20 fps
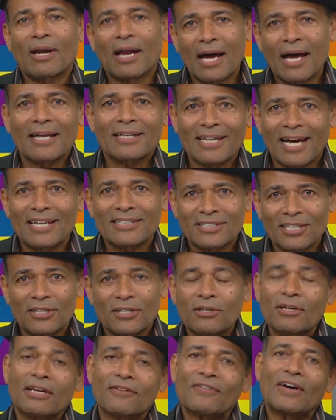it, I, will tell
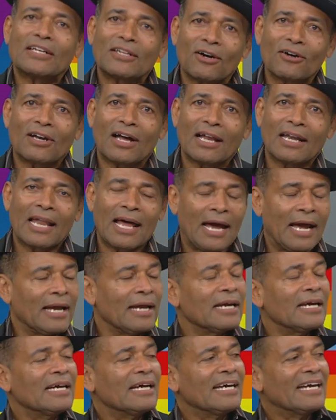you. And if I don't, I'll lie.
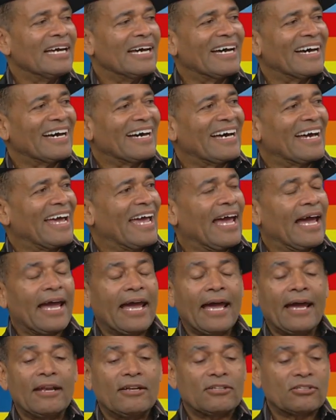Uh, and,
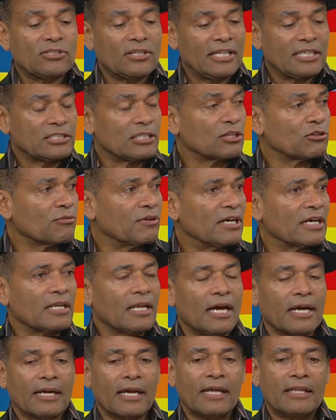and, so that's at 3
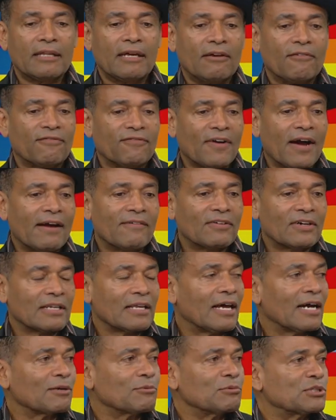o'clock. And then 5
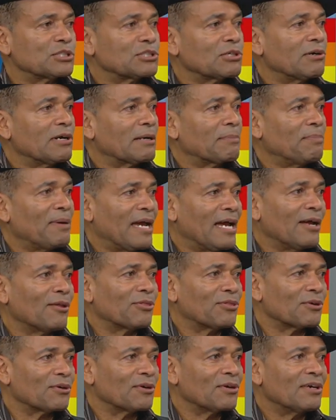o'clock, we're showing
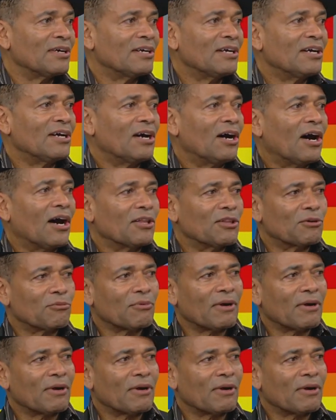Panther mm. on the